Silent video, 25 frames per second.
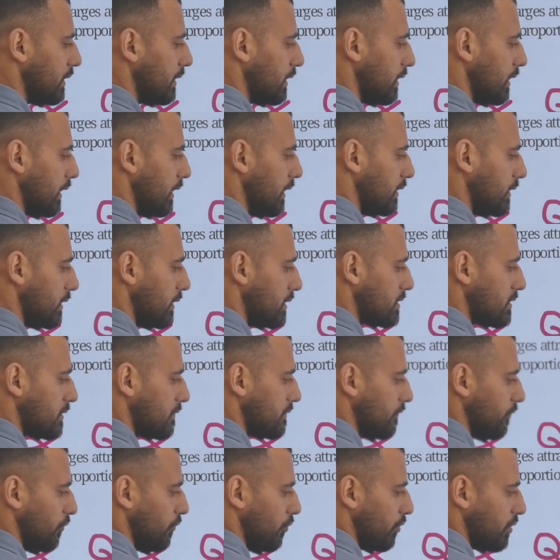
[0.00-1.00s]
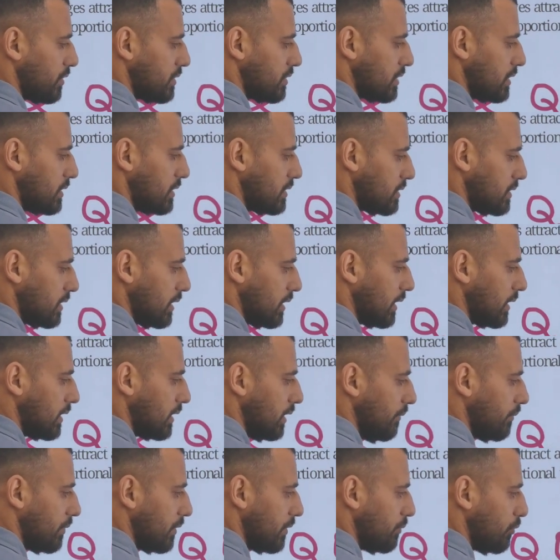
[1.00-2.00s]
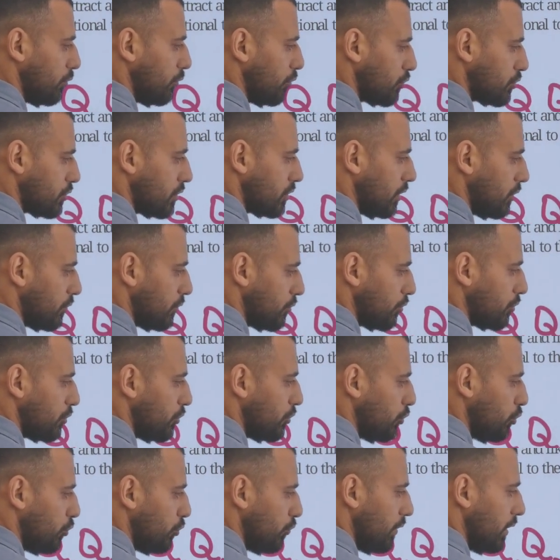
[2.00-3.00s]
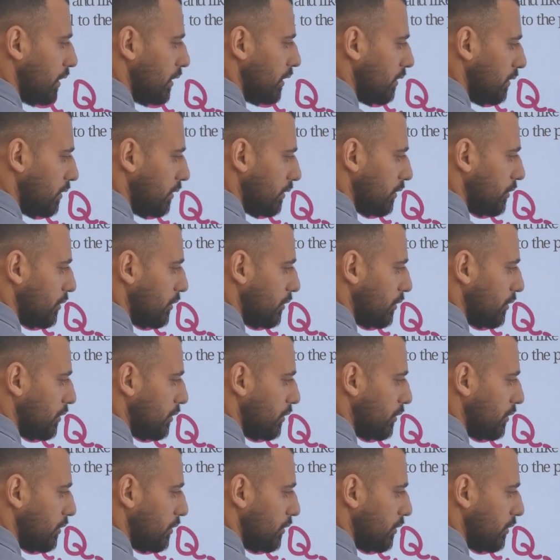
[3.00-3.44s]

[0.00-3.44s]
like this. Force is directly proportional to Q1,